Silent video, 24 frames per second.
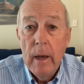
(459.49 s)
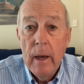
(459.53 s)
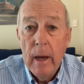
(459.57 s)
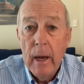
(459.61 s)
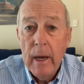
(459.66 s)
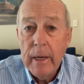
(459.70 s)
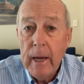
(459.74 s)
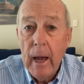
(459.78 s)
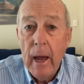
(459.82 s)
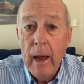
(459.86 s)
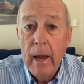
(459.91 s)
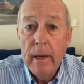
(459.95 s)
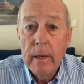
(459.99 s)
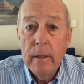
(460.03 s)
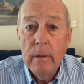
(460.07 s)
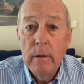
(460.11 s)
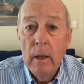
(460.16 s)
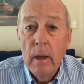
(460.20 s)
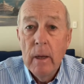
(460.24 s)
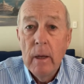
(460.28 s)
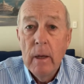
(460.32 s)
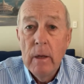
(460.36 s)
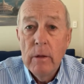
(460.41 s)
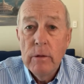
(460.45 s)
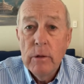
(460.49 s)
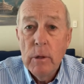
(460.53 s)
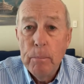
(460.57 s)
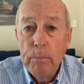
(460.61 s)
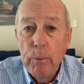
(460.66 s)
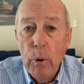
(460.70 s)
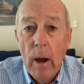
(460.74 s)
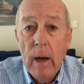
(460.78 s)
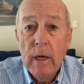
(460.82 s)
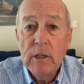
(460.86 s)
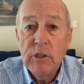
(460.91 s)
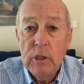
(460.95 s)
again, the
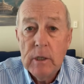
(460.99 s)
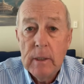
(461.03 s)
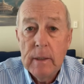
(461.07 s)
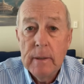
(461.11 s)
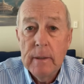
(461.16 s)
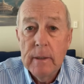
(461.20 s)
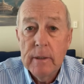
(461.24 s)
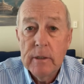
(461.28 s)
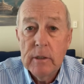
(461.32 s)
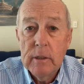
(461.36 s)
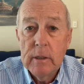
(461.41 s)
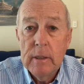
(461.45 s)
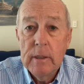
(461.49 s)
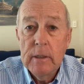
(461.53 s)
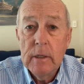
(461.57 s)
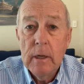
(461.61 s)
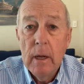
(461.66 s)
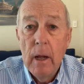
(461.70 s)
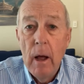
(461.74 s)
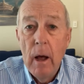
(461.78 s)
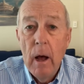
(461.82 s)
price indices